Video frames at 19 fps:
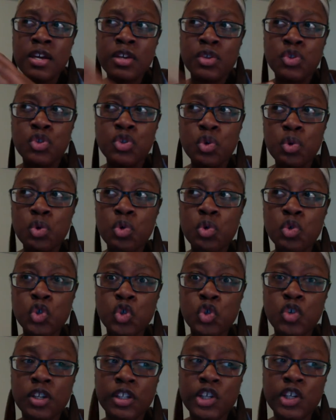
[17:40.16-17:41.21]
dual
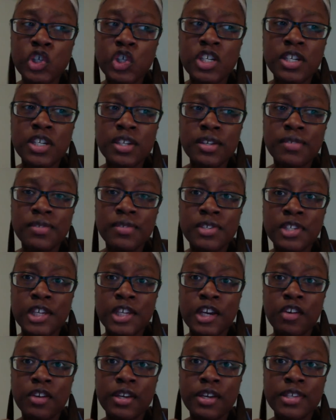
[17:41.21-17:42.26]
trilogy
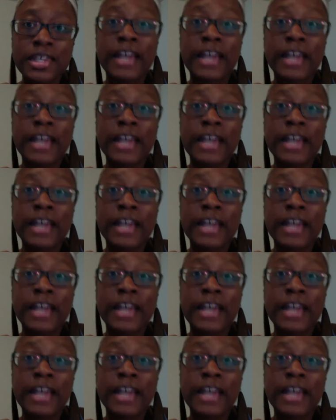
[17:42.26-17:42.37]
series.